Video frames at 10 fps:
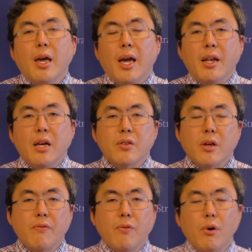And as
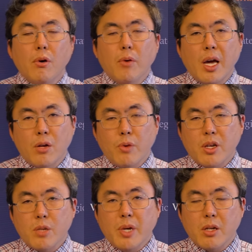they fall, how do we
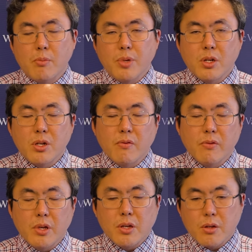expect to position
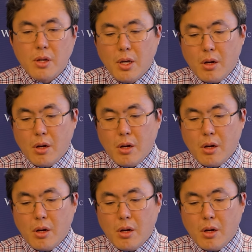for this?